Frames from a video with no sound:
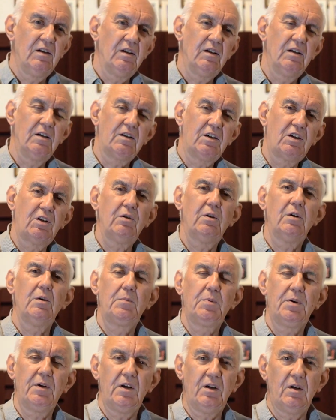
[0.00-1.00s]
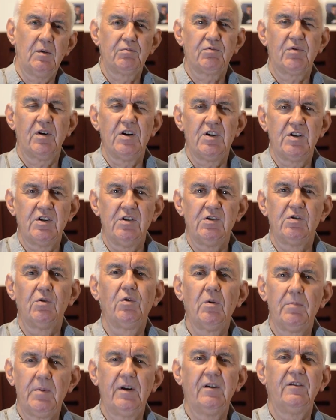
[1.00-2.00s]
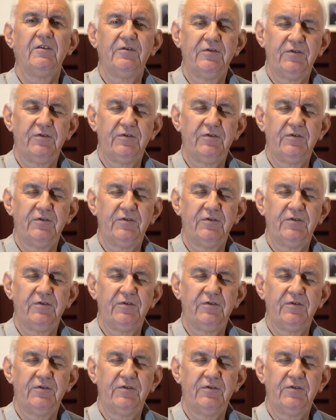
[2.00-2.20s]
uh, QRP operation is all about